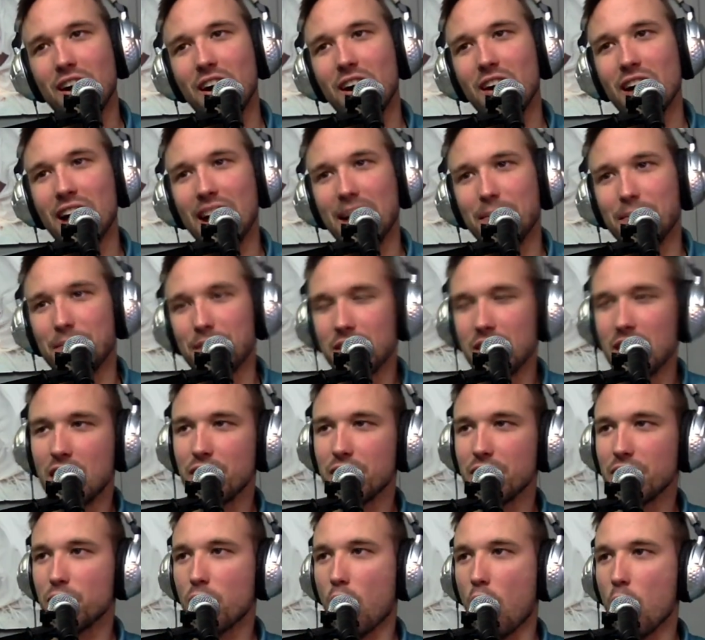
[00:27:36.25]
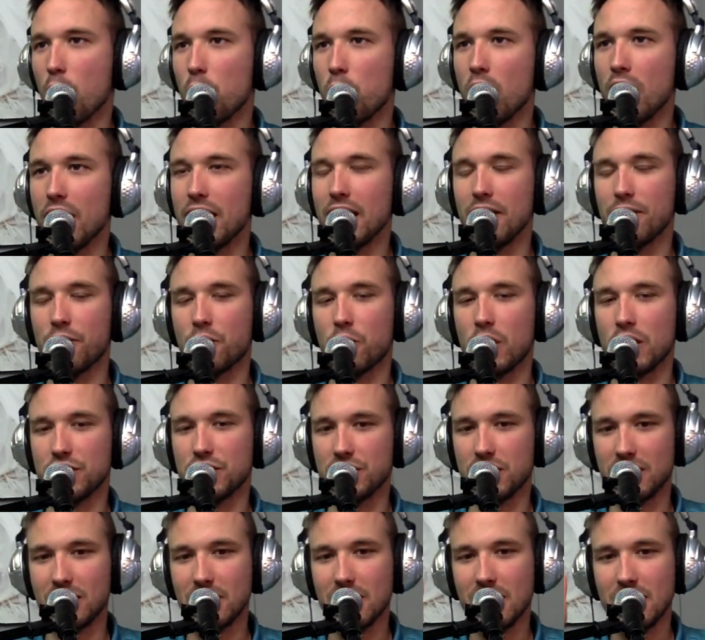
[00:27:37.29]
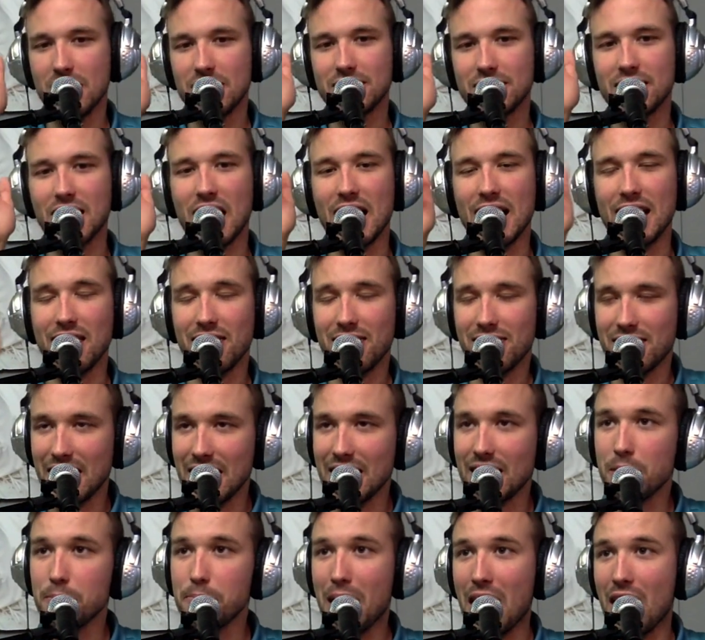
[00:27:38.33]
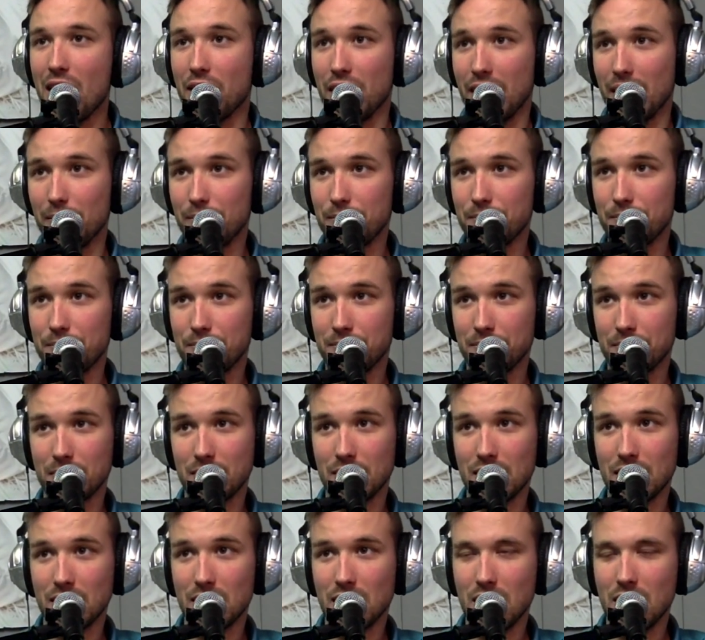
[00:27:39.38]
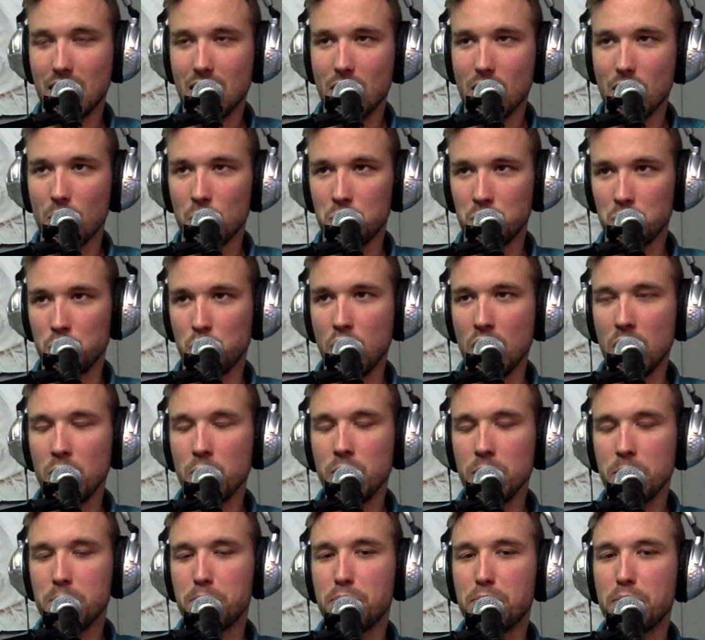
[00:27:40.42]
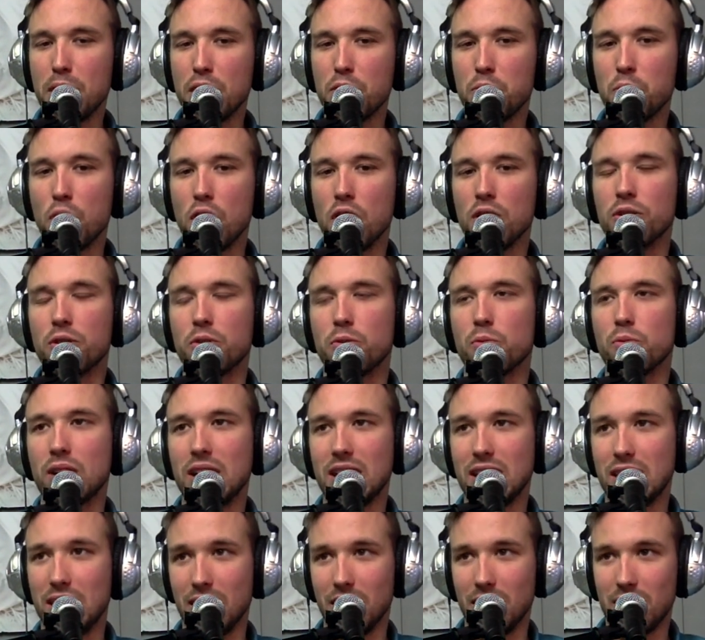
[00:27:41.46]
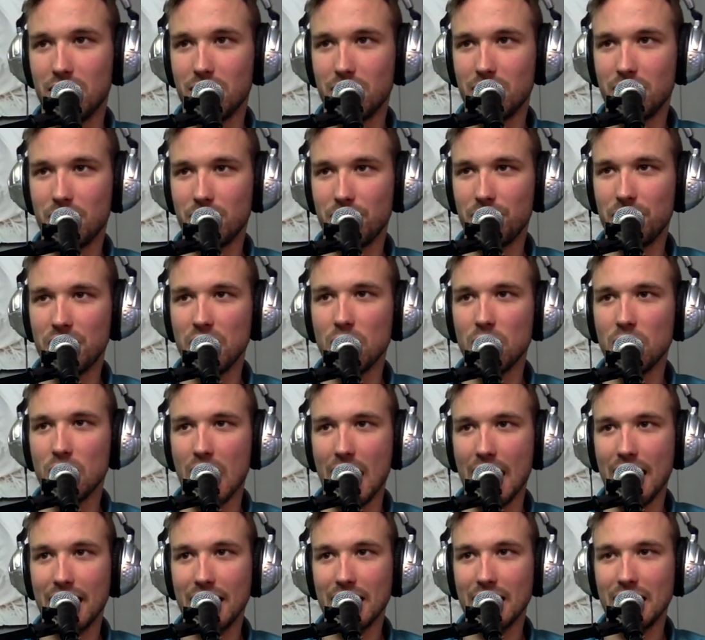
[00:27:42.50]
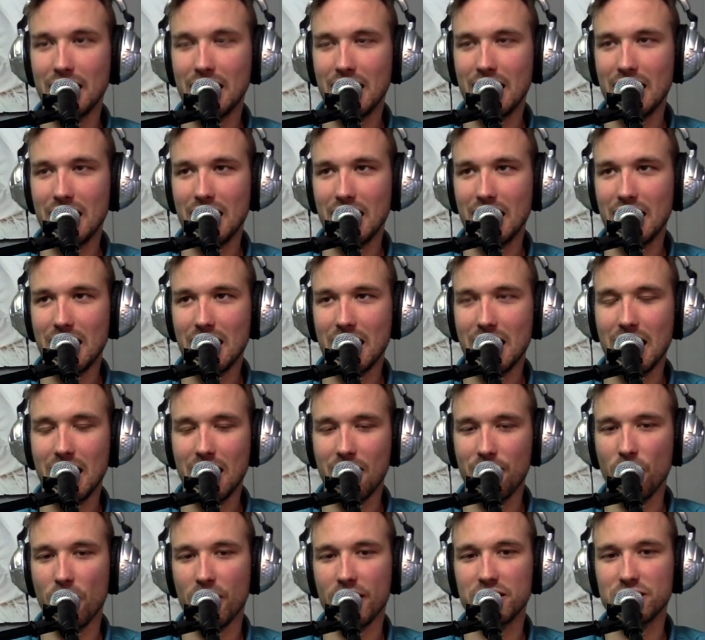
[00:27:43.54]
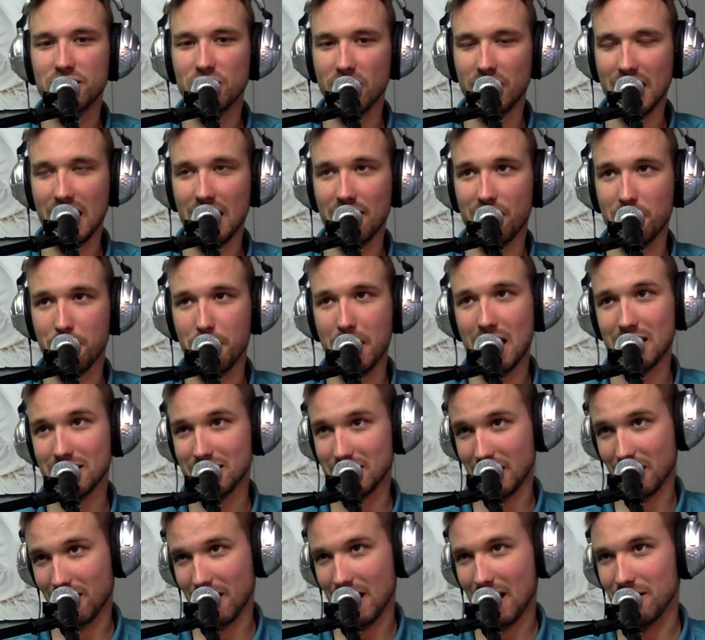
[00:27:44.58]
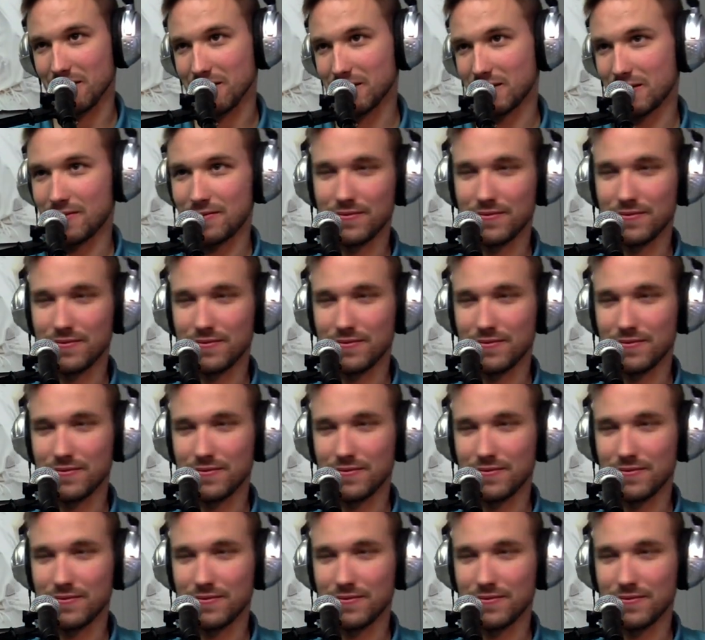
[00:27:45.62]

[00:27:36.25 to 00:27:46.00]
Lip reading: All right, another what-if question, Scottie. Think about it. What would Bud Walton Arena feel like if Arkansas could have capacity crowds?